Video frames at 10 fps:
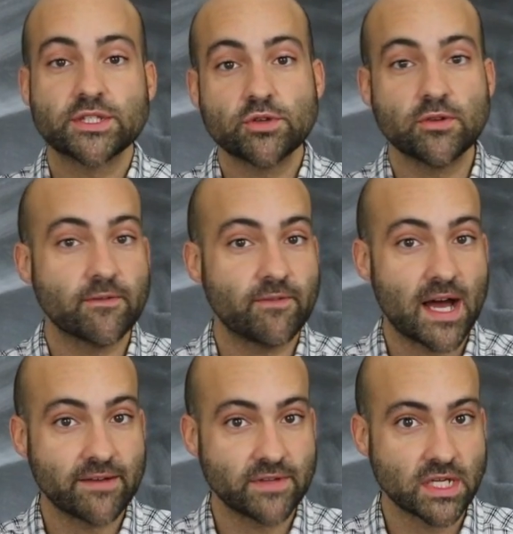two to
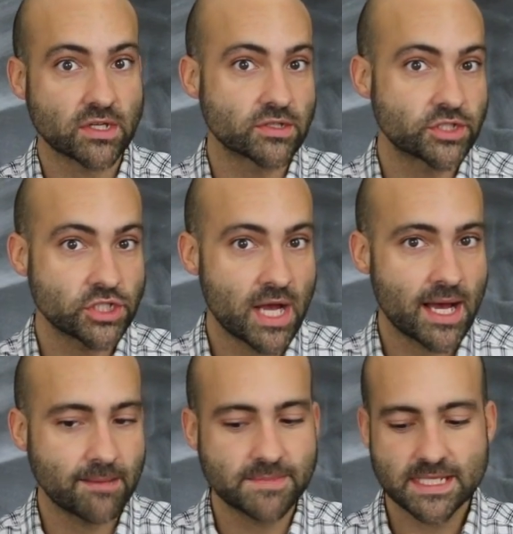five year
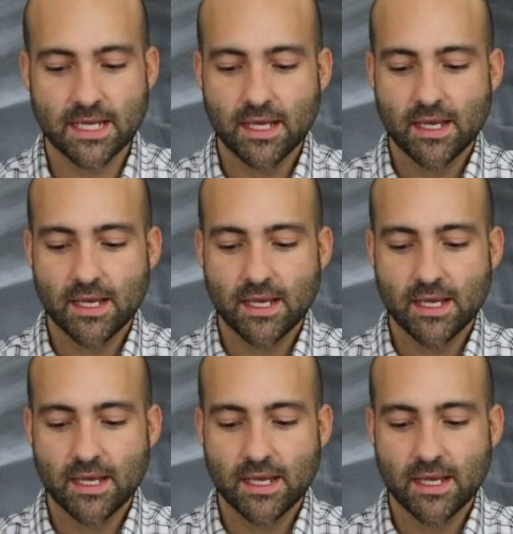jobs.